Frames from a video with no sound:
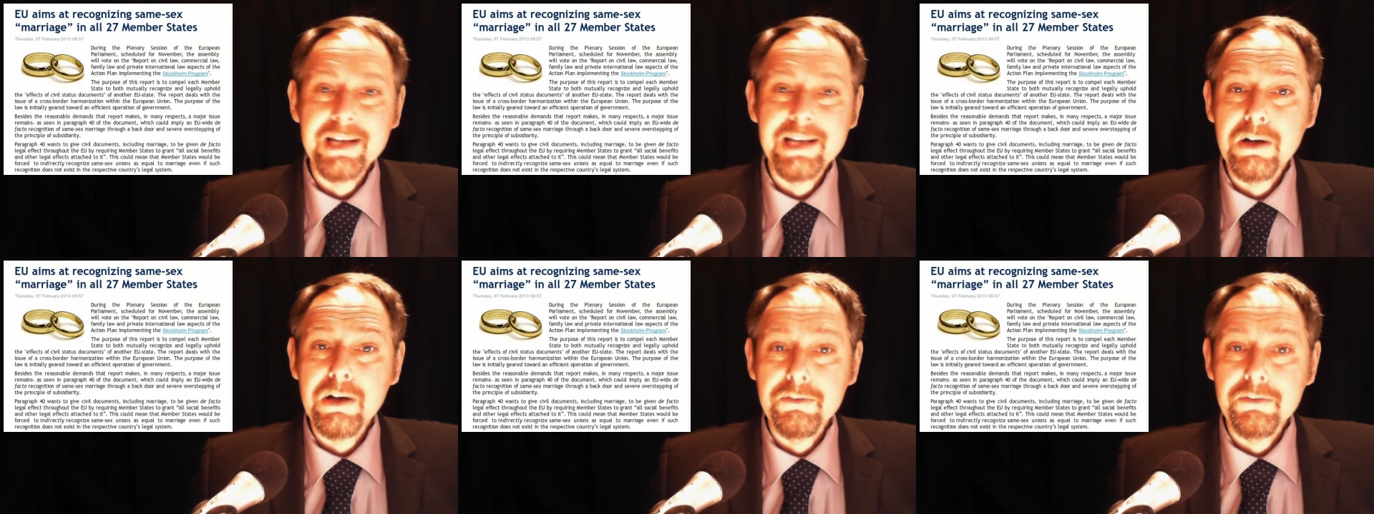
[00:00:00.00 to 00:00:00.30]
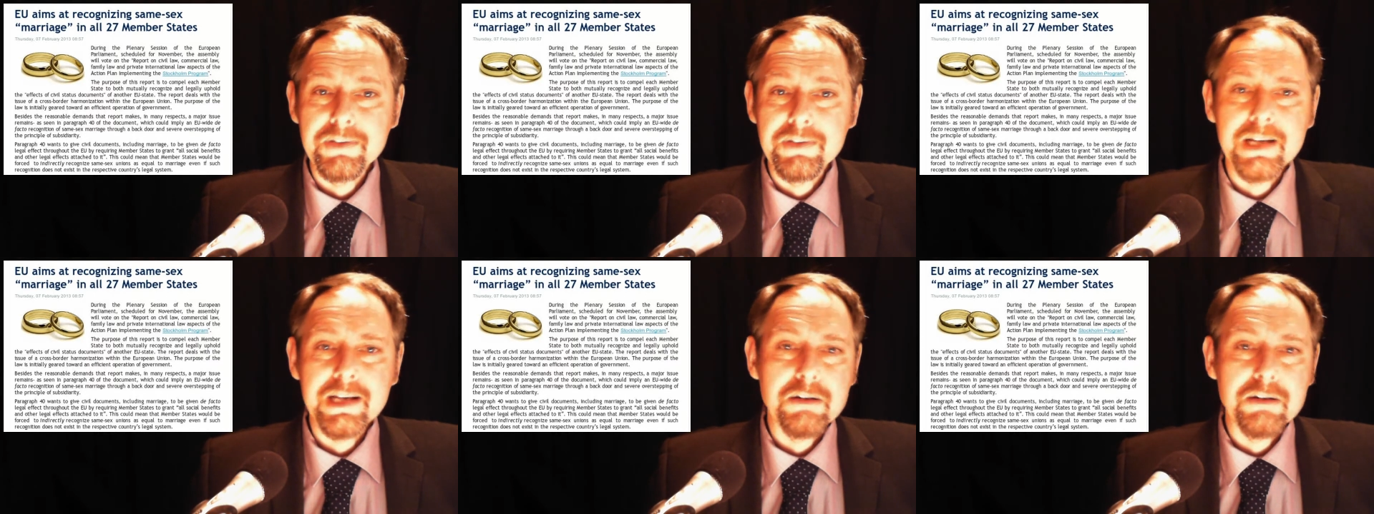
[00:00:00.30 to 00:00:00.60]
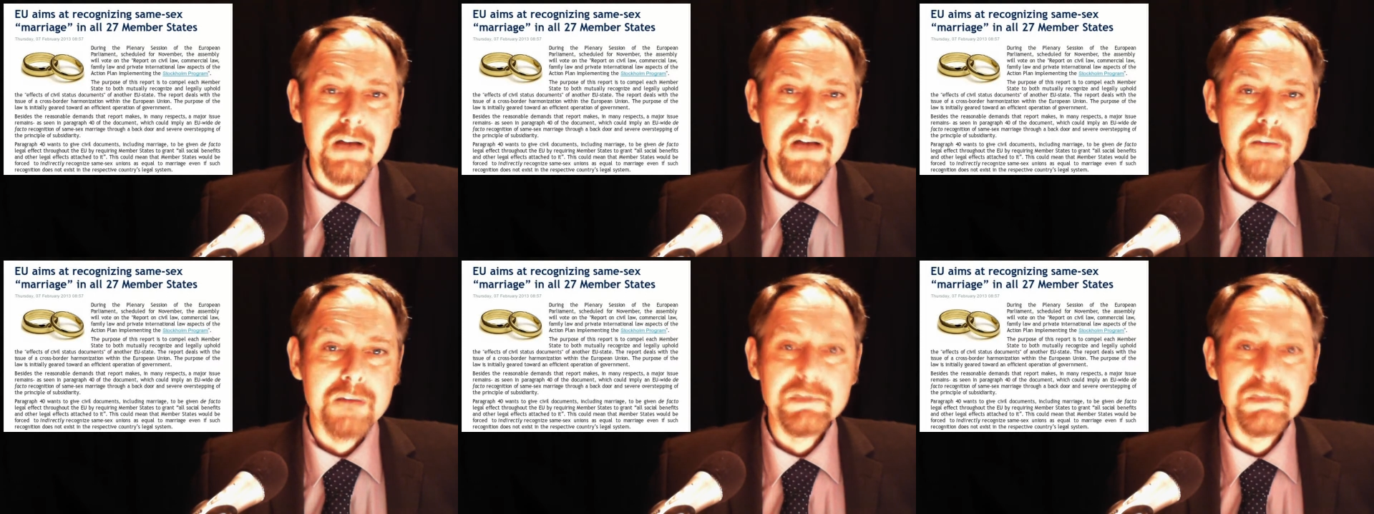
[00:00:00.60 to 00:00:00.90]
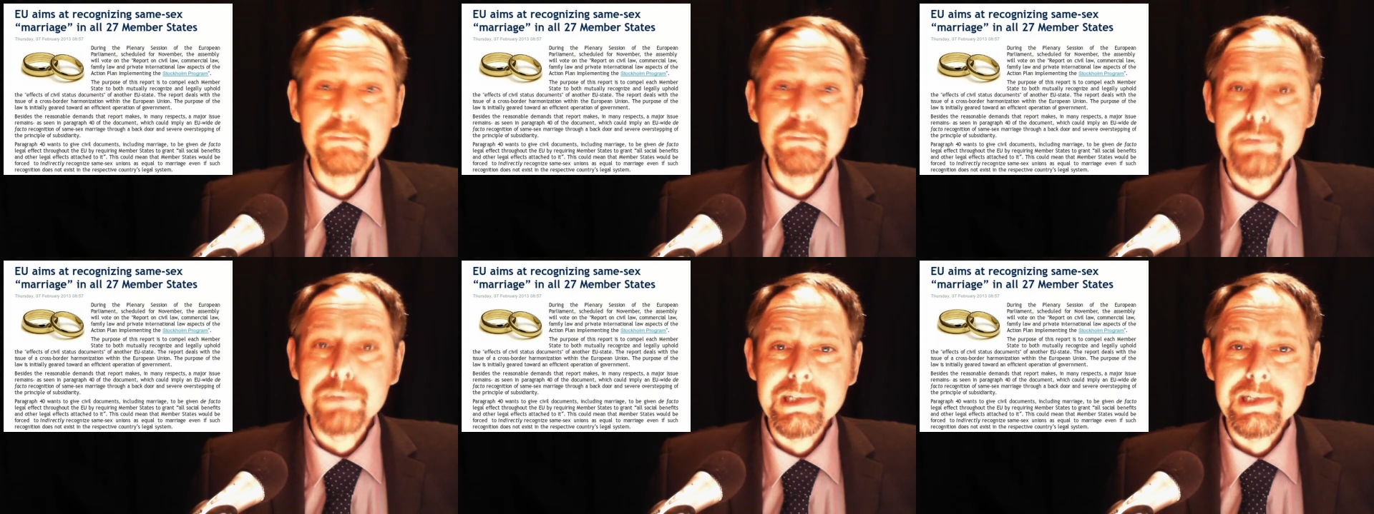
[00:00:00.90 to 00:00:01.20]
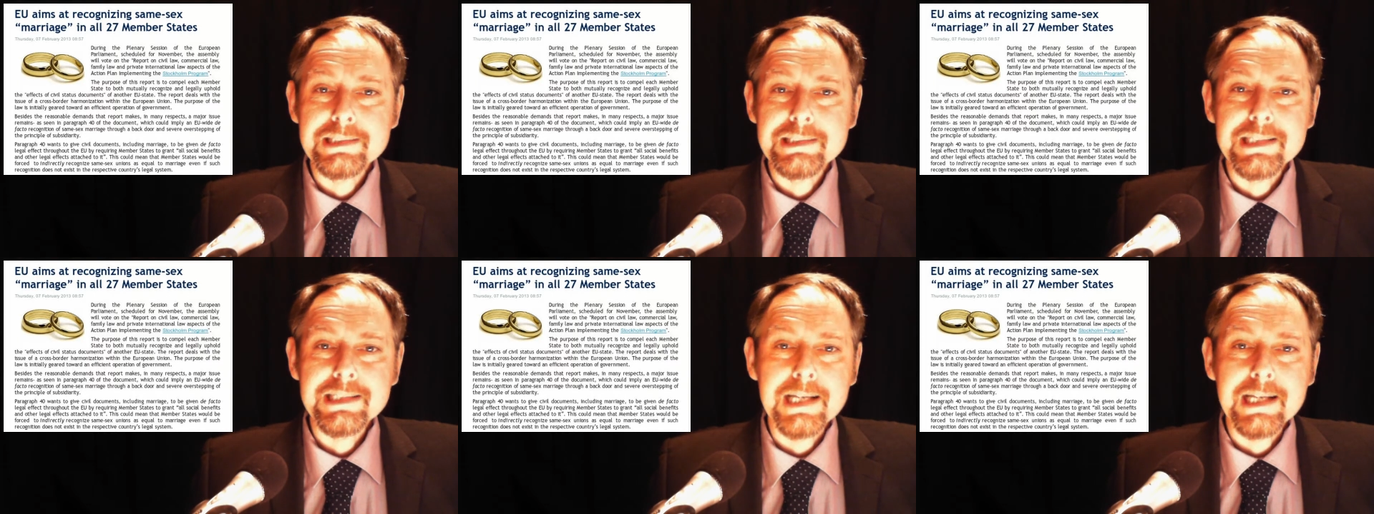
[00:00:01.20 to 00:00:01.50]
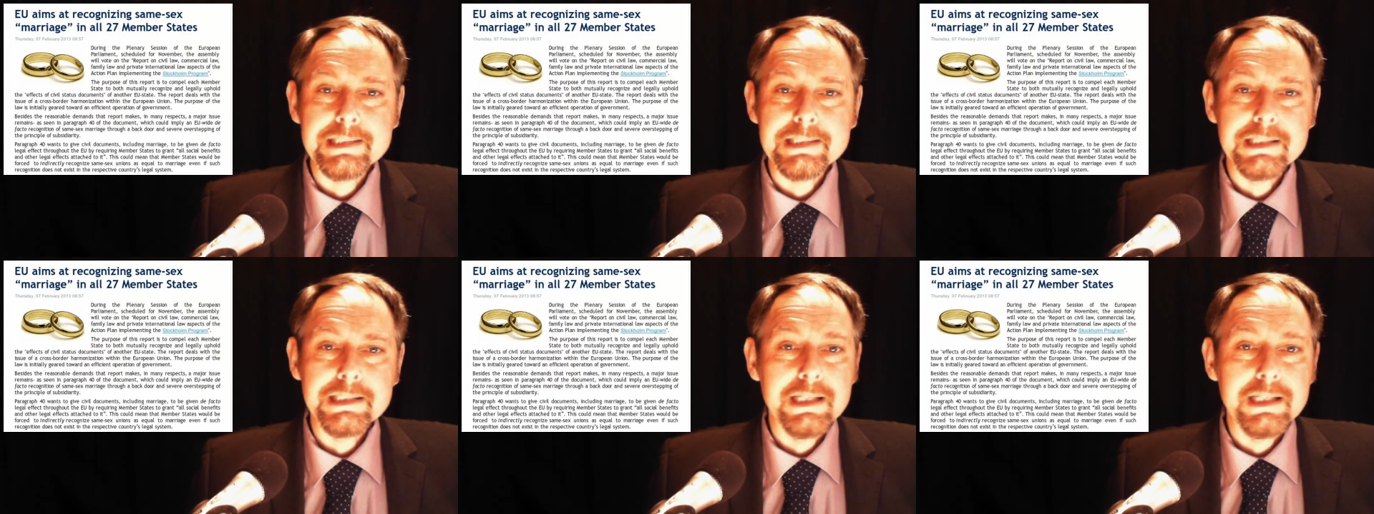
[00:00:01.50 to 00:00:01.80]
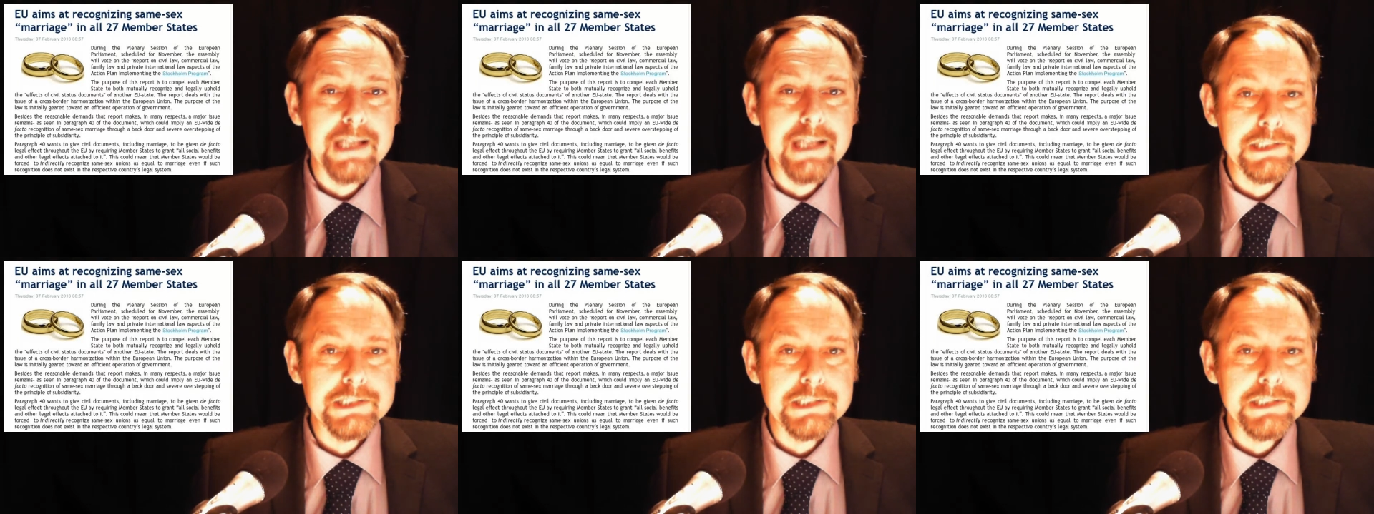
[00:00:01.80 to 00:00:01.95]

in our video library bring together the